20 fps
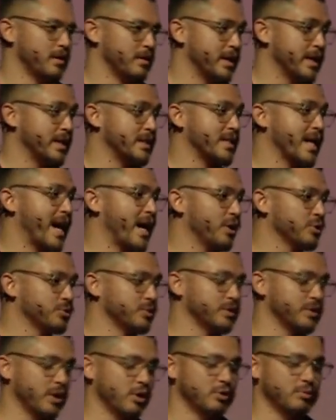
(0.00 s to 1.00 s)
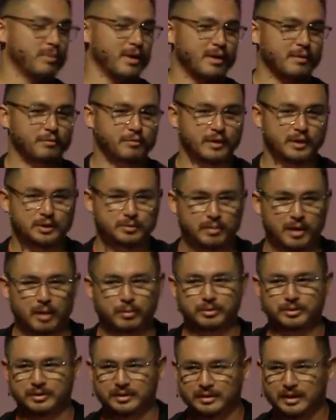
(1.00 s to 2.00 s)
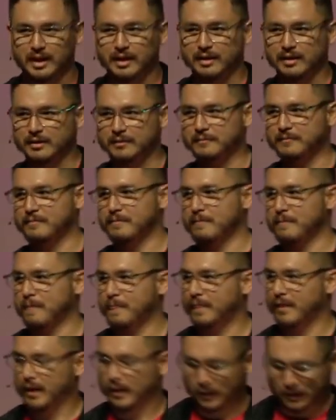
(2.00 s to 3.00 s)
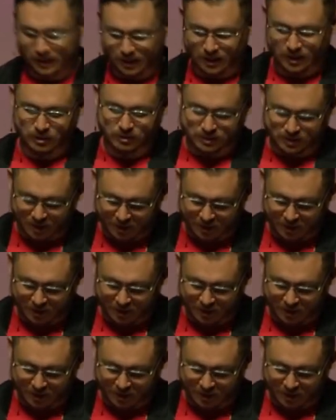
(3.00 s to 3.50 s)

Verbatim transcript: His house was owned by the French Bible Society, and he was